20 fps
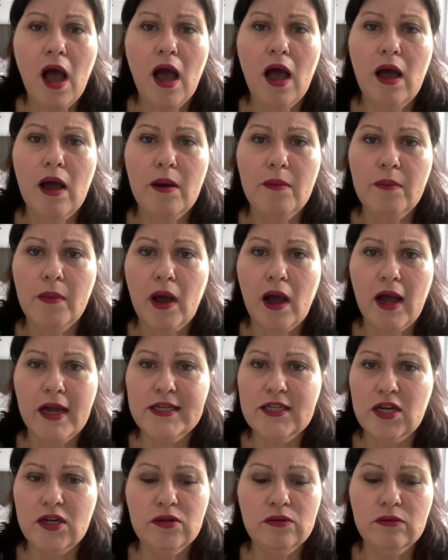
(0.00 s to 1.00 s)

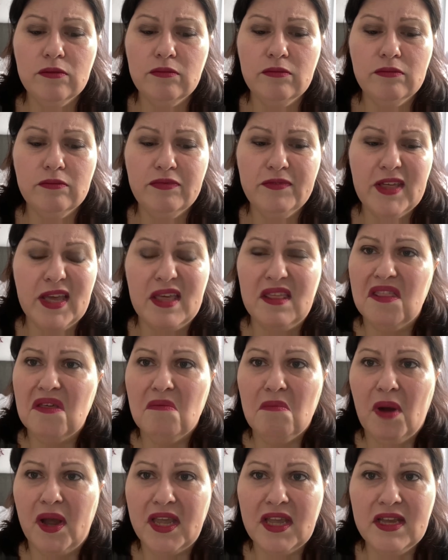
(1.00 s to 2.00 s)
I don't think that